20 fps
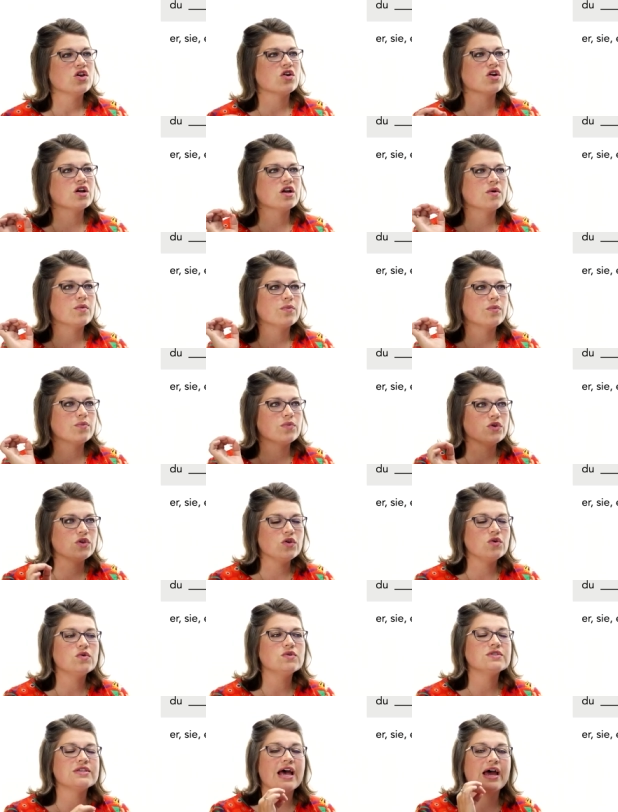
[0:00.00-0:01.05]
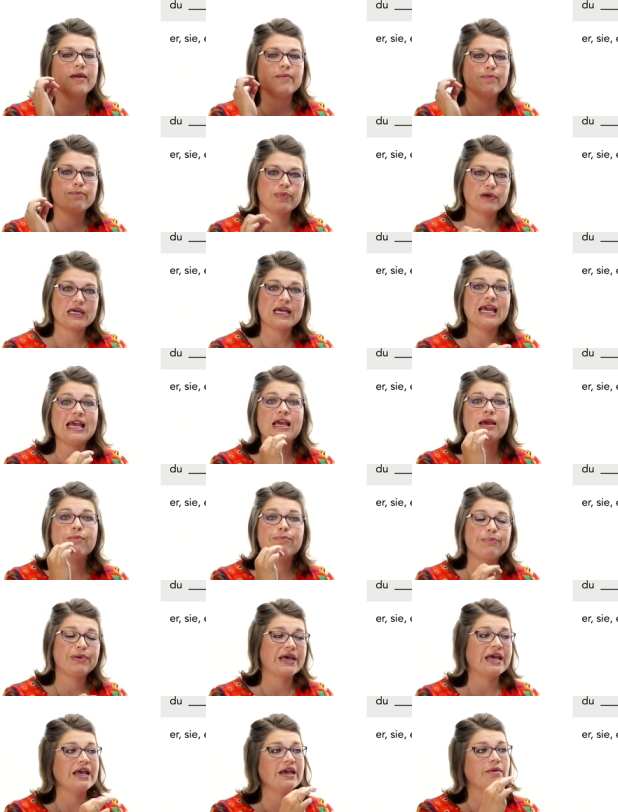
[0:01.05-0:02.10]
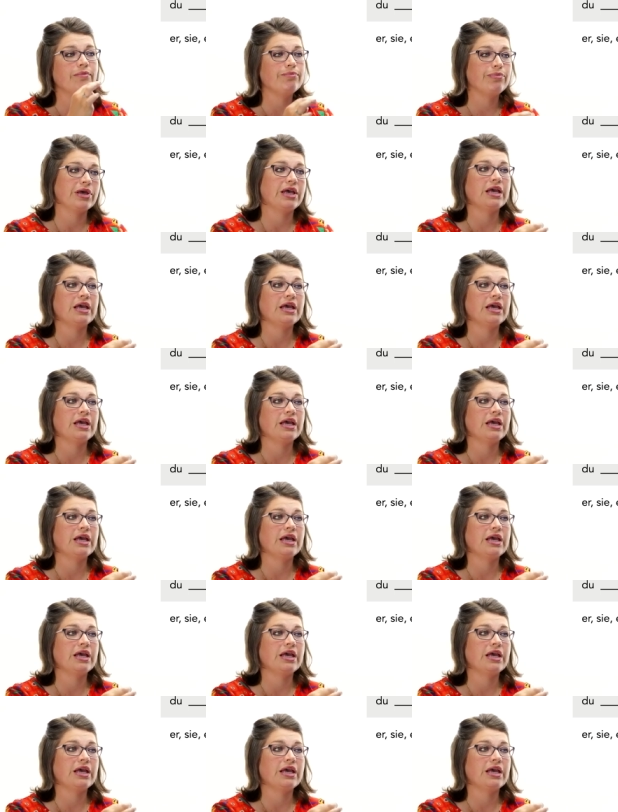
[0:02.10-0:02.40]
You're gonna use that bring, bring,